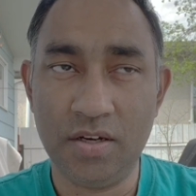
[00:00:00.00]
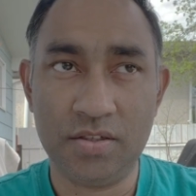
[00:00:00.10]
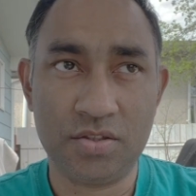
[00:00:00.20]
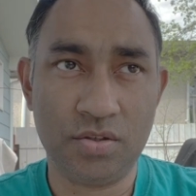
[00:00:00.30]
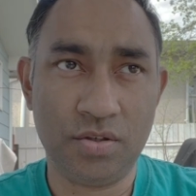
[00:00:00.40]

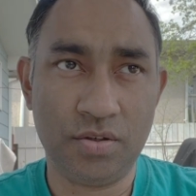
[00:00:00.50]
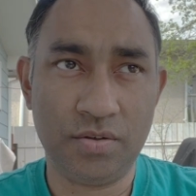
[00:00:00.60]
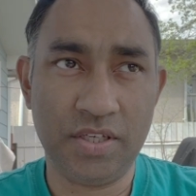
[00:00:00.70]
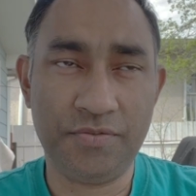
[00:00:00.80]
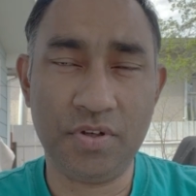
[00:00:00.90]

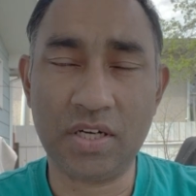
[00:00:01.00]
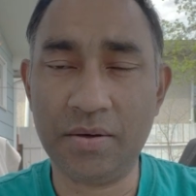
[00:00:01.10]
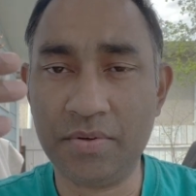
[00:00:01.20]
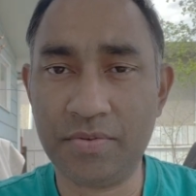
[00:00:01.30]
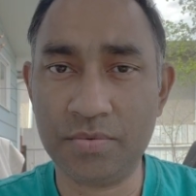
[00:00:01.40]
So if you're
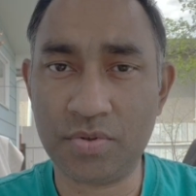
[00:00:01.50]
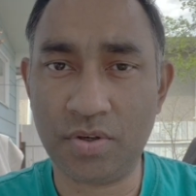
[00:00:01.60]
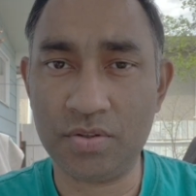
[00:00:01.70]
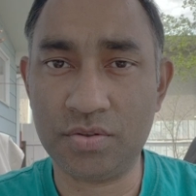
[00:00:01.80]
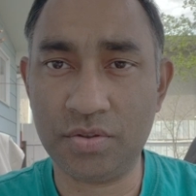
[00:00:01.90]
coming from
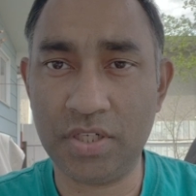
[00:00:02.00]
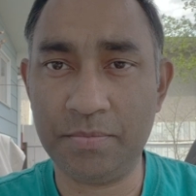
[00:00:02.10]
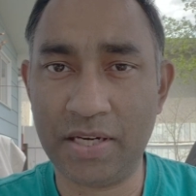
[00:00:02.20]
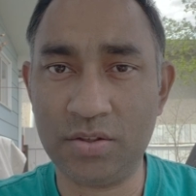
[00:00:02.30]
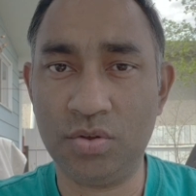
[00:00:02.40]
Toronto, it
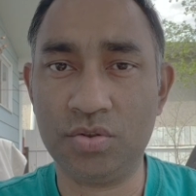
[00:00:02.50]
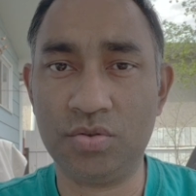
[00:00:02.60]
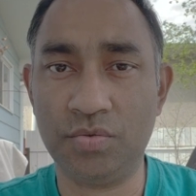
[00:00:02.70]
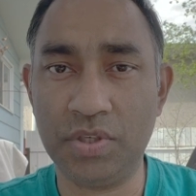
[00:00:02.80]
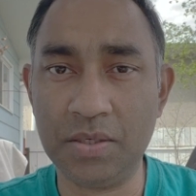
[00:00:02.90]
might go
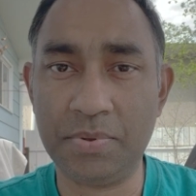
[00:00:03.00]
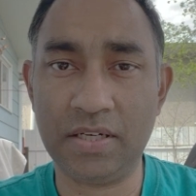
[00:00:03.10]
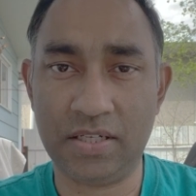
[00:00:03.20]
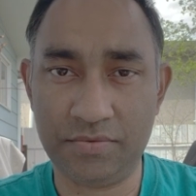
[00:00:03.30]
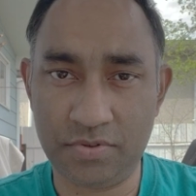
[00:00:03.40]
to
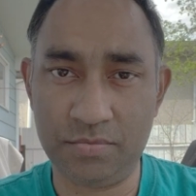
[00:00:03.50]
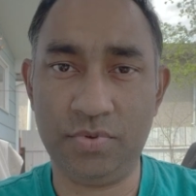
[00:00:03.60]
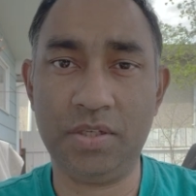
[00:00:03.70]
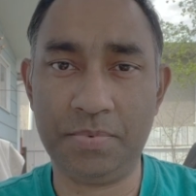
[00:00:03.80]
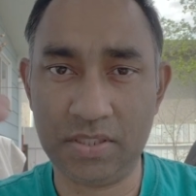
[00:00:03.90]
Winnipeg, and from
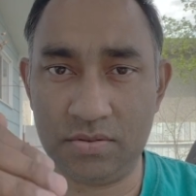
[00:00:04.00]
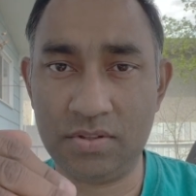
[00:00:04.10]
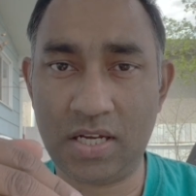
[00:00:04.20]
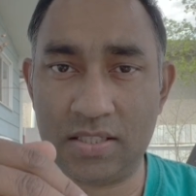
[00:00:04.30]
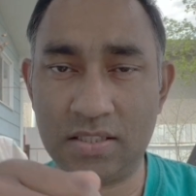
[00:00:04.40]
Winnipeg to
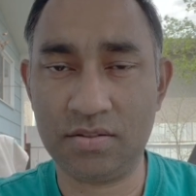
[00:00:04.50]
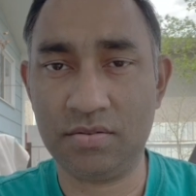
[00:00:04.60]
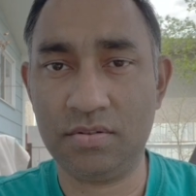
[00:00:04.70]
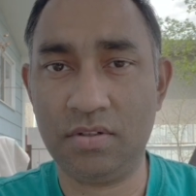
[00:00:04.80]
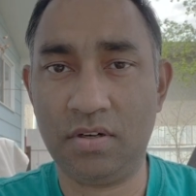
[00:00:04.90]

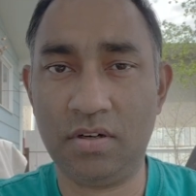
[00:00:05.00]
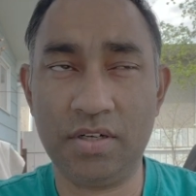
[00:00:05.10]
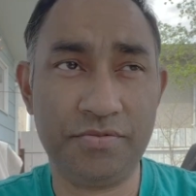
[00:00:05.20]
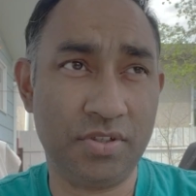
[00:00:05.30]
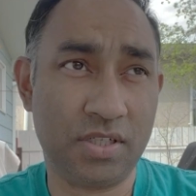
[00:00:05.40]
Saskatoon. Or
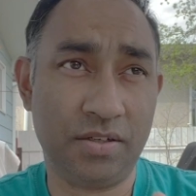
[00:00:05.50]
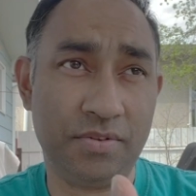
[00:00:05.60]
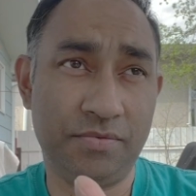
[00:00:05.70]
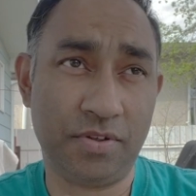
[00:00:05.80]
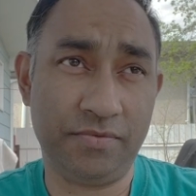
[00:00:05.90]
if you're
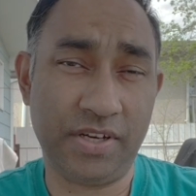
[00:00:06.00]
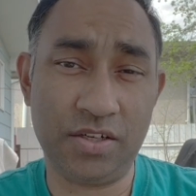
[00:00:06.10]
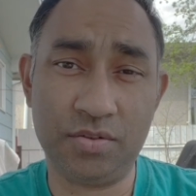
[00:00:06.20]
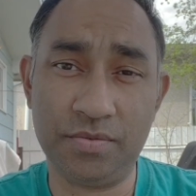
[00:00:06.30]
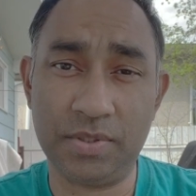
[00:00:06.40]
coming from
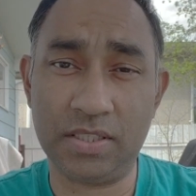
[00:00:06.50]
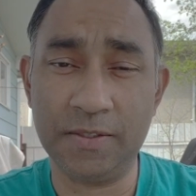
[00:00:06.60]
Vancouver,